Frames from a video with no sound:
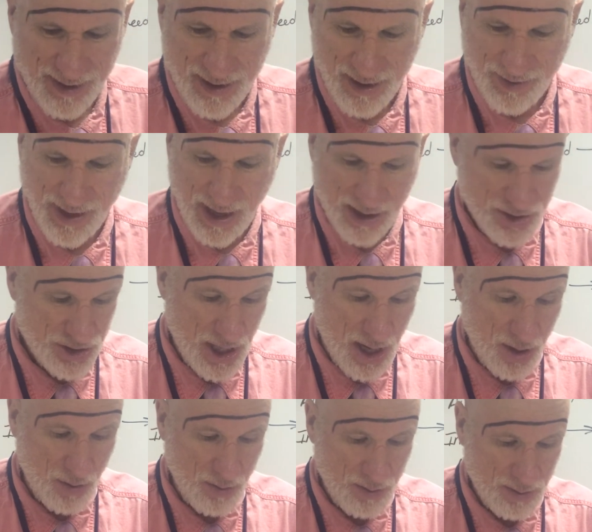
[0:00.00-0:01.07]
Okay,
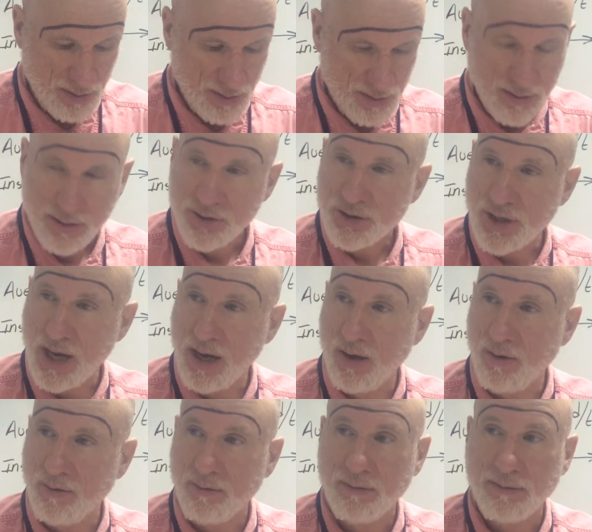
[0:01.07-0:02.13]
so,
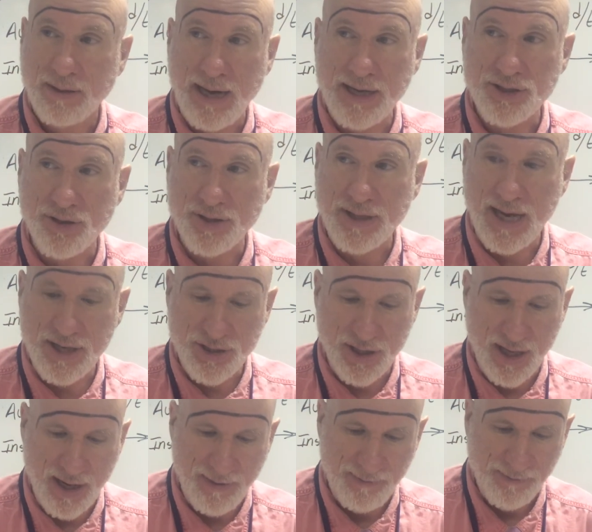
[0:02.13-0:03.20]
got your
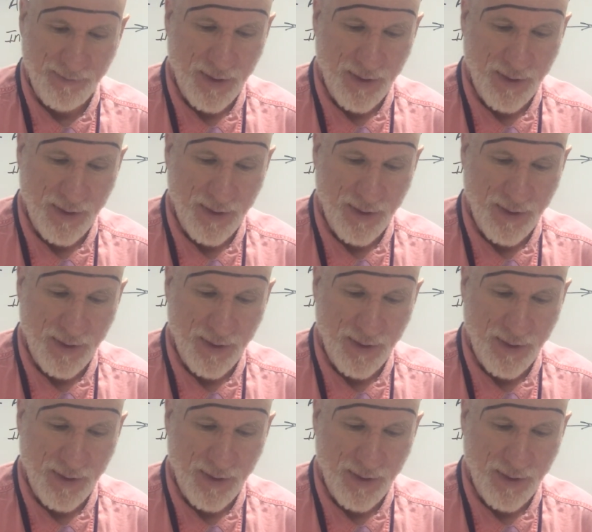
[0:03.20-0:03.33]
attention, huh?